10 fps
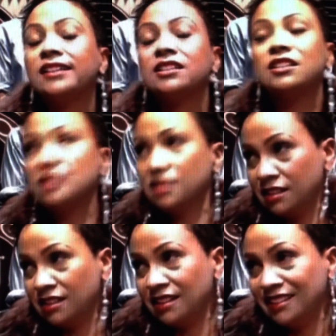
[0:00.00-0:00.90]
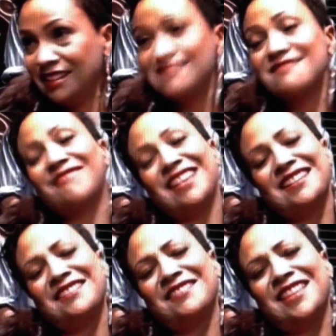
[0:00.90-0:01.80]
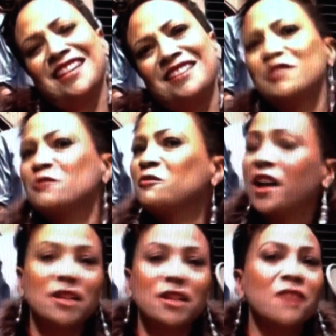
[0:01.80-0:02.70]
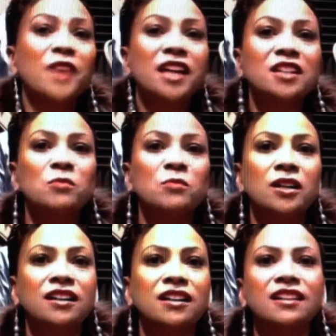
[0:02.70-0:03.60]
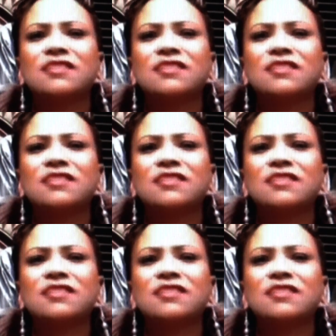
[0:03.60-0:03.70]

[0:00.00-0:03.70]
And a beautiful face. Oh, thank you, thank you. Mm-hmm. You can mm-hmm. follow me on Facebook.